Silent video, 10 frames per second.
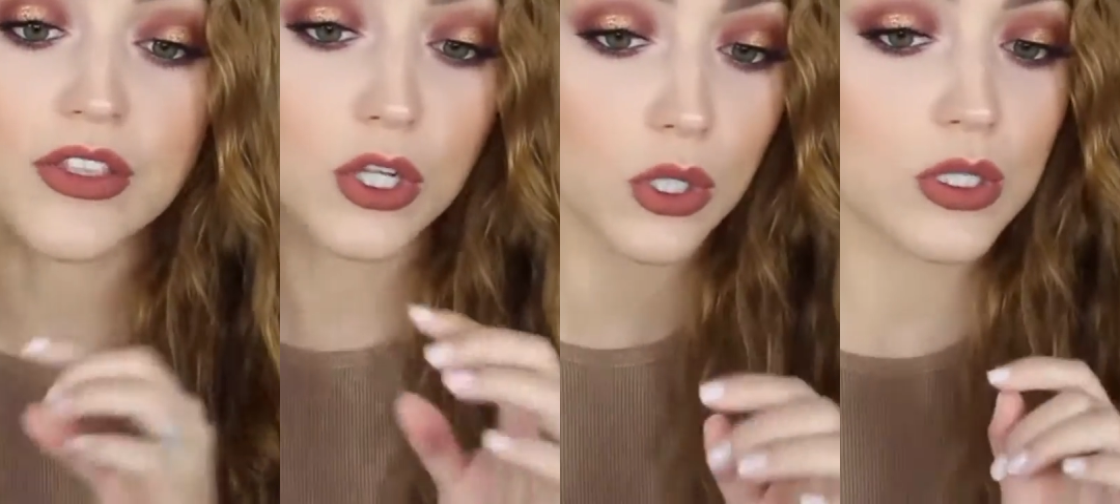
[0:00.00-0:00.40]

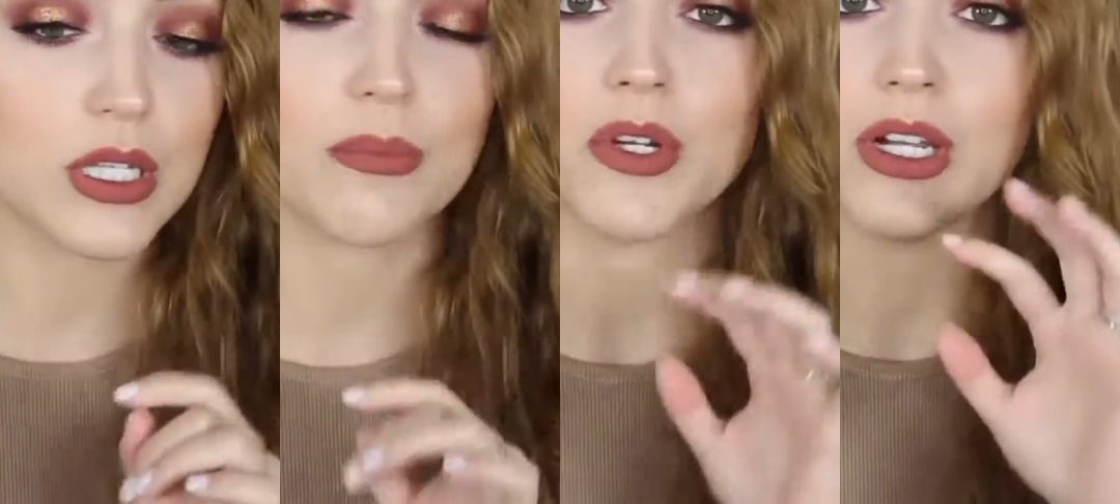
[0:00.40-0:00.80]
In the
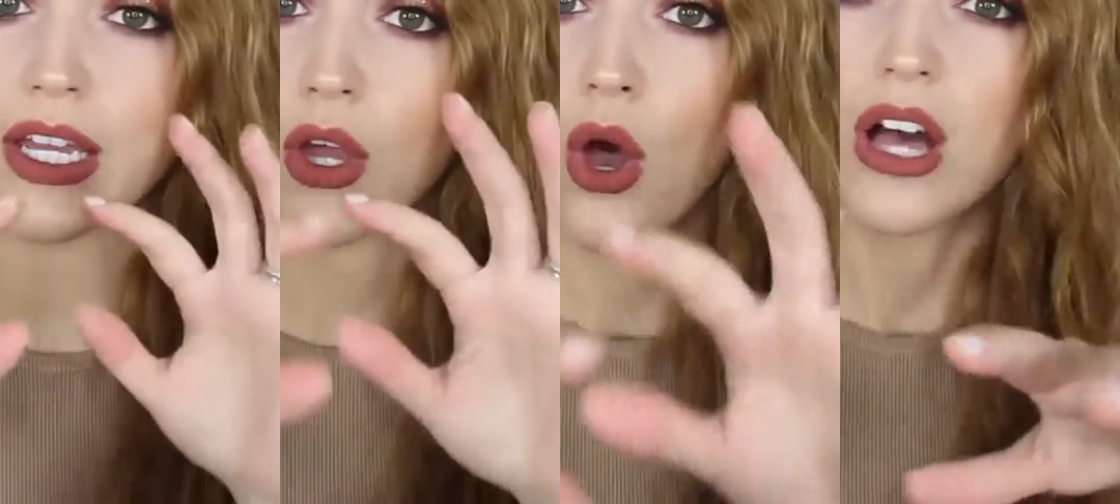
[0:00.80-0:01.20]
close-ups you're
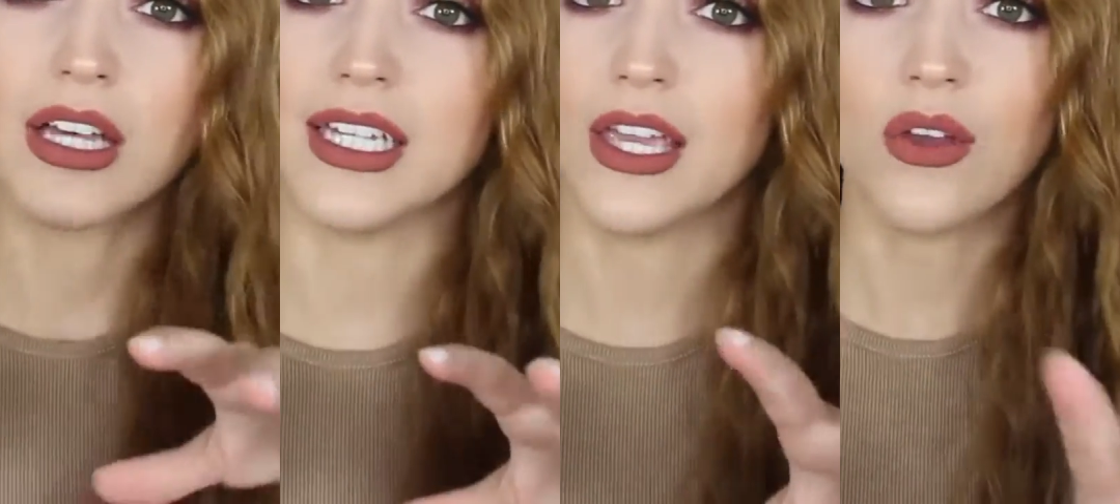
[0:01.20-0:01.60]
like,
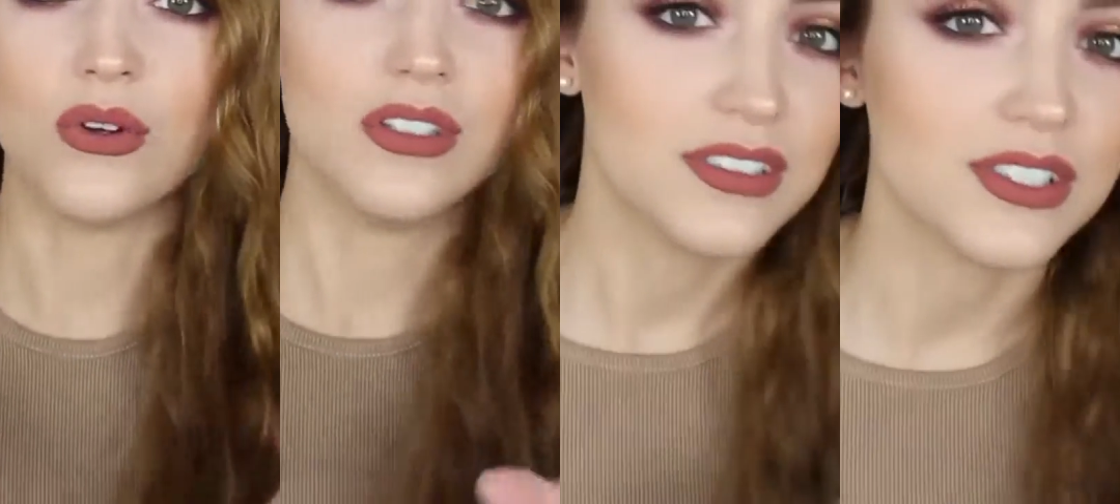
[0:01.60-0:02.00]

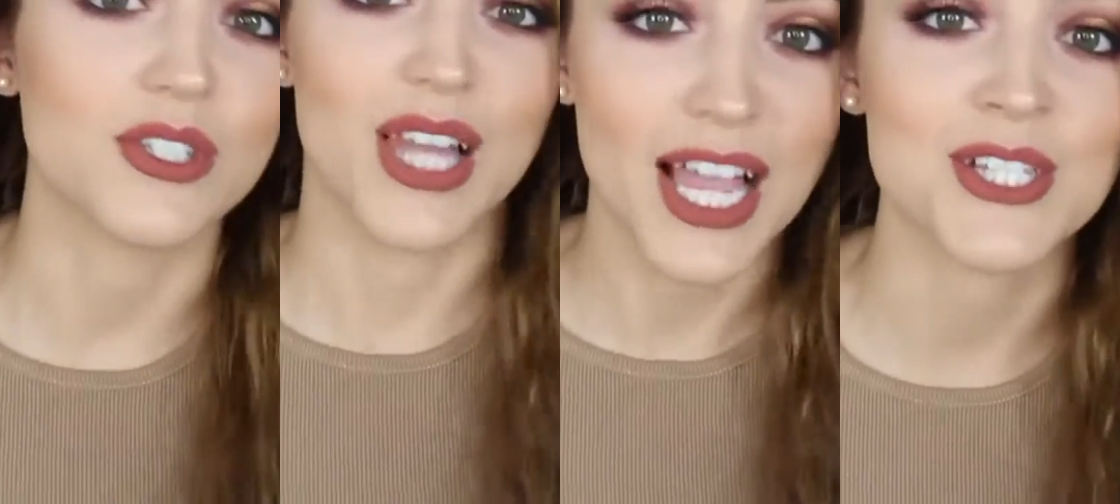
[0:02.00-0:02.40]
ew,
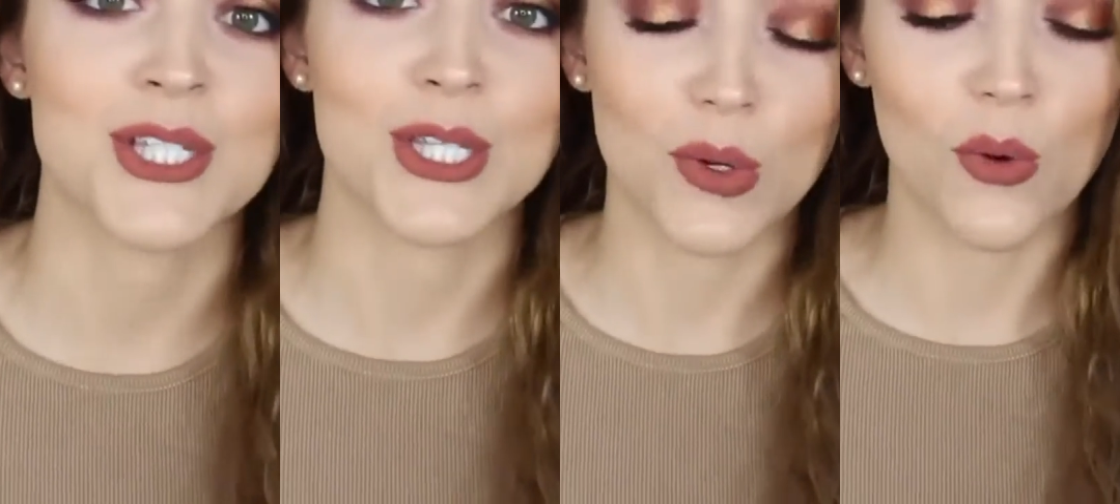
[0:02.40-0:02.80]
your
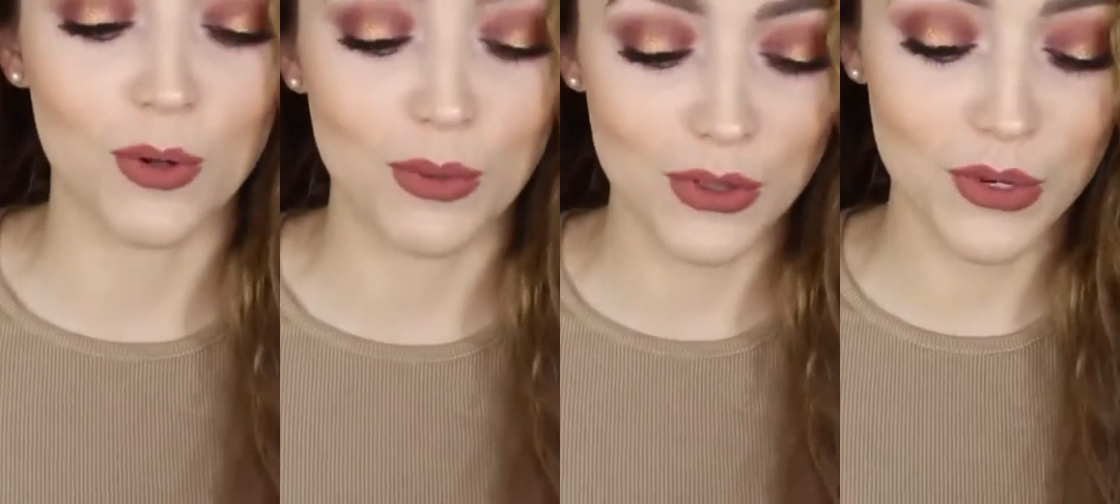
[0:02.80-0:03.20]
lashes look
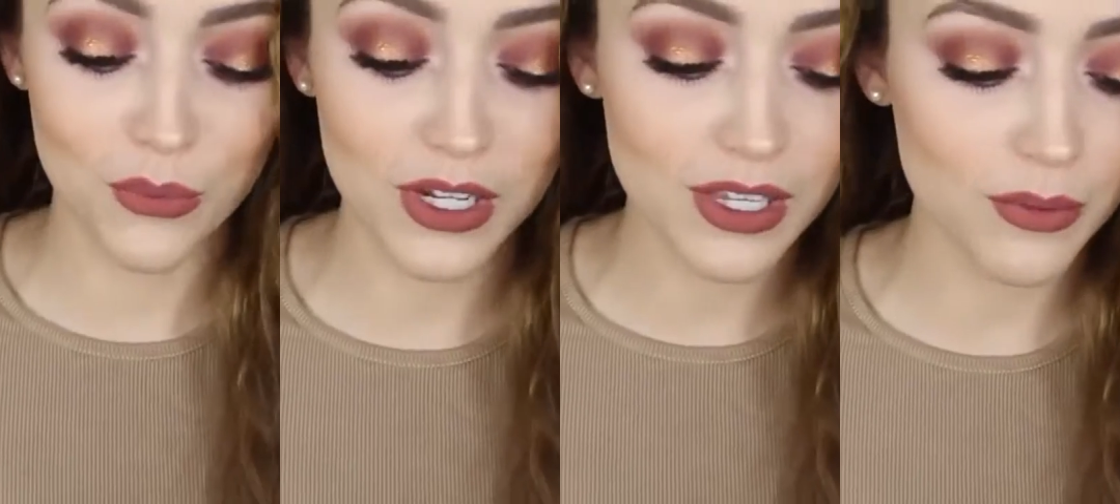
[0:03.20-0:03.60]
horrible. They
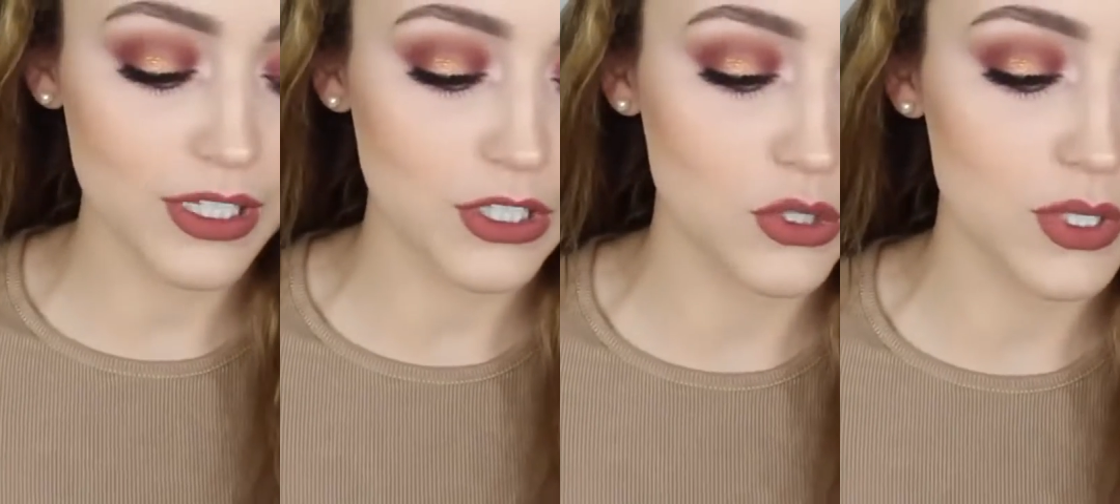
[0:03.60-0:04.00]

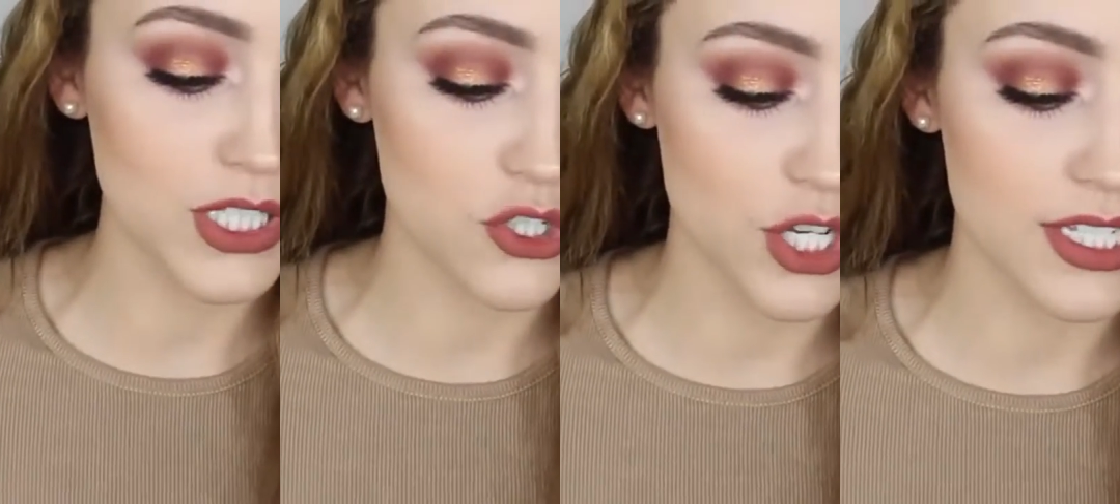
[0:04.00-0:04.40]
really do.
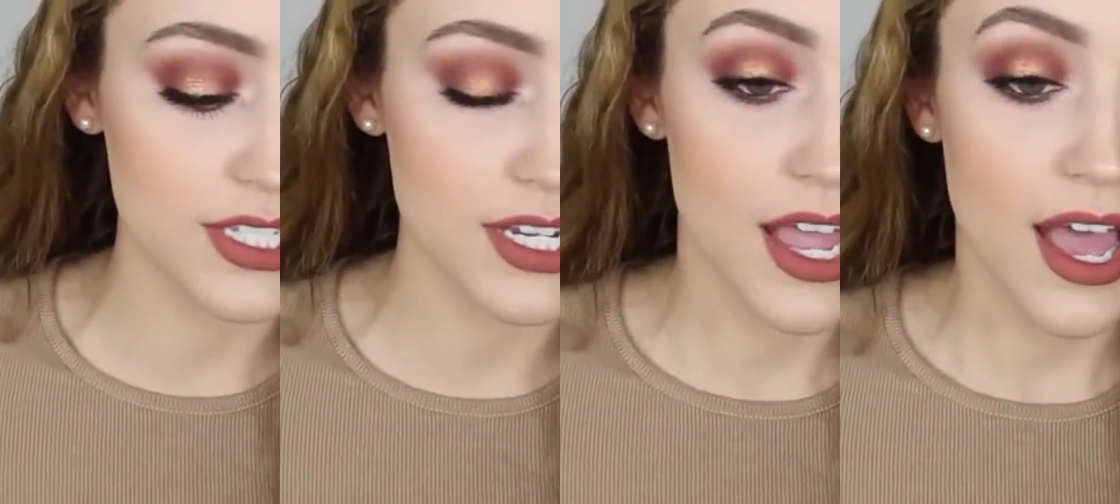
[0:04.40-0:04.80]
It's
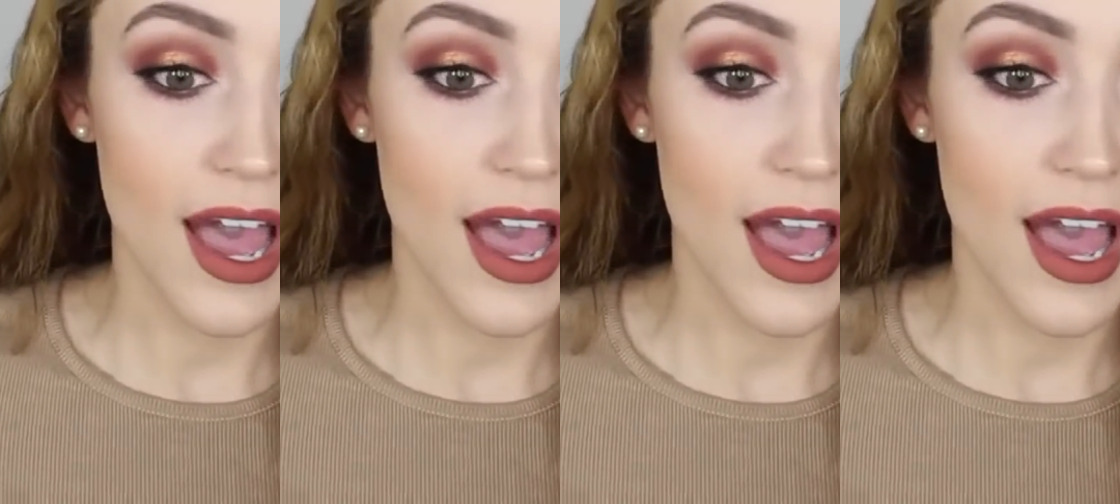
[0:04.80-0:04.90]
just